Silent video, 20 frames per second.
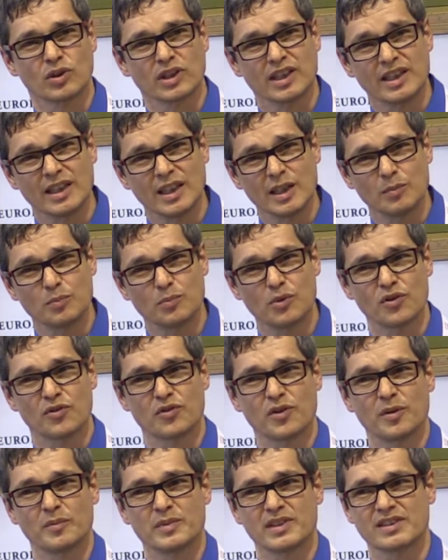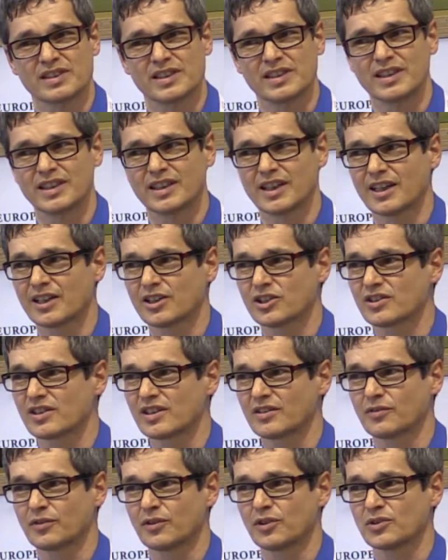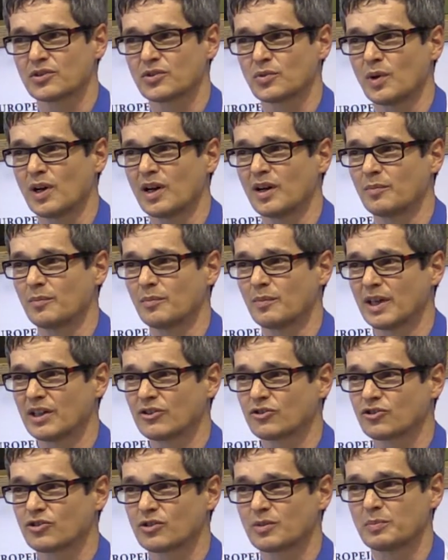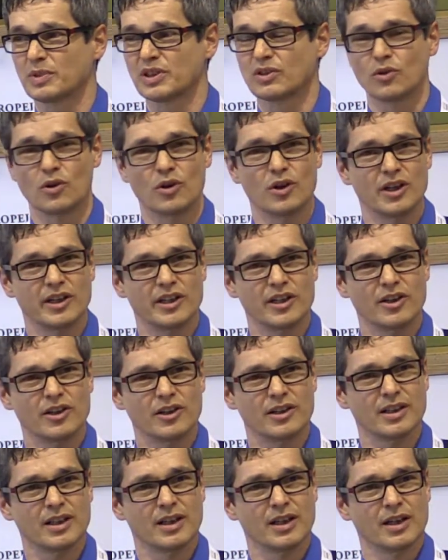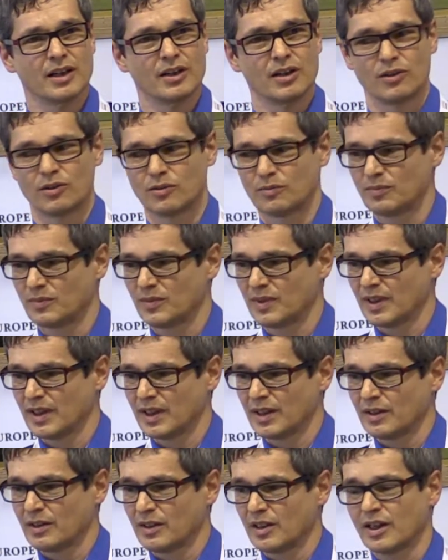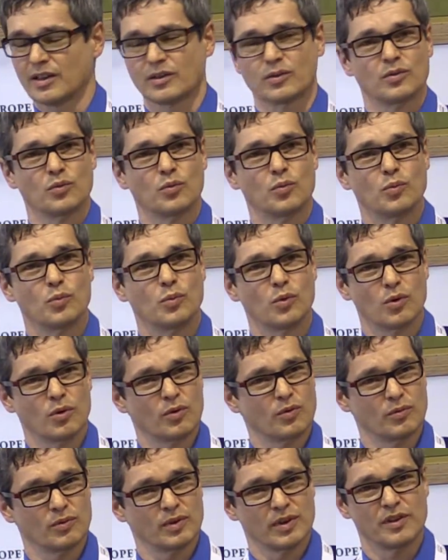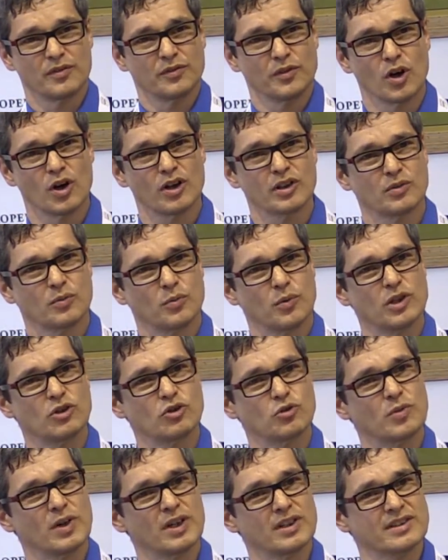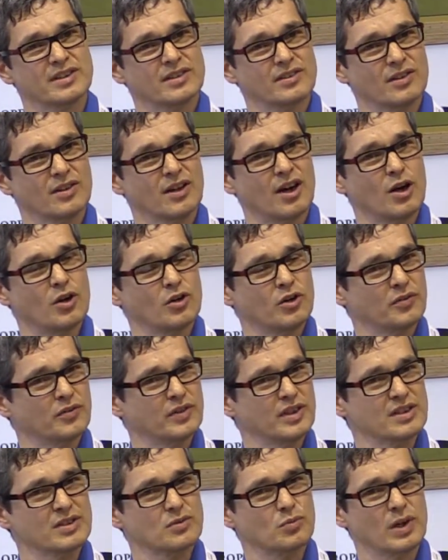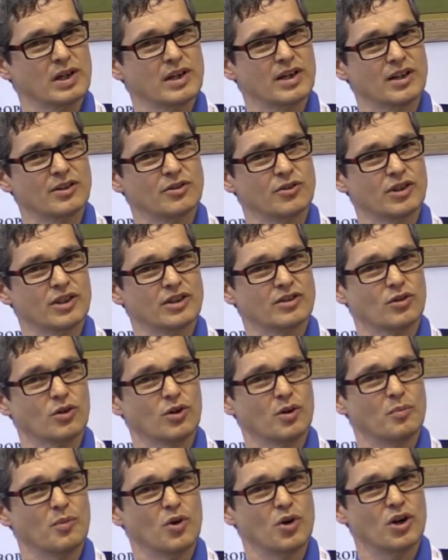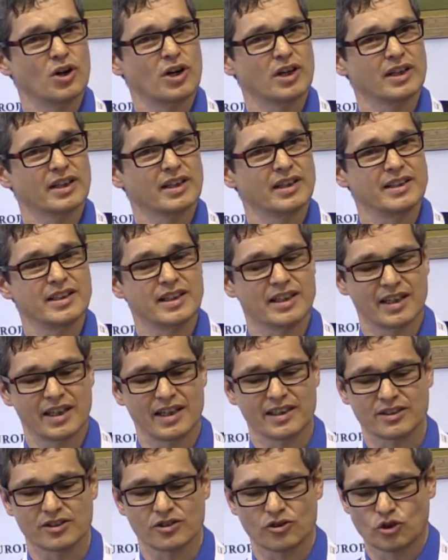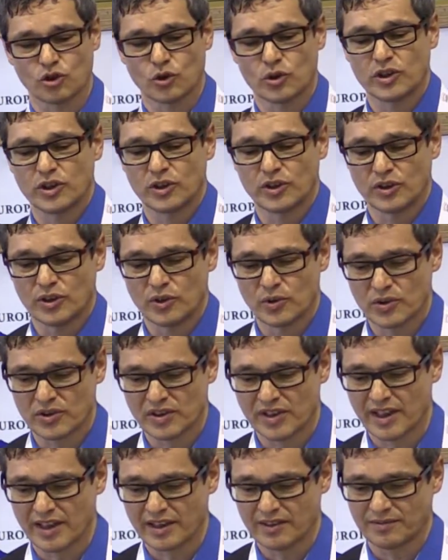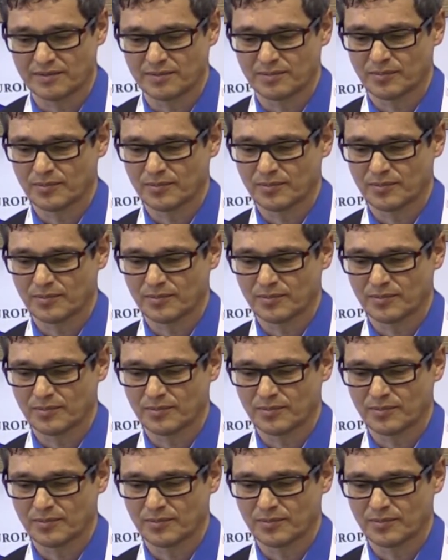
key performance indicators that François mentioned a bit earlier? And if not, which one out of these 100 or more indicators should you use then?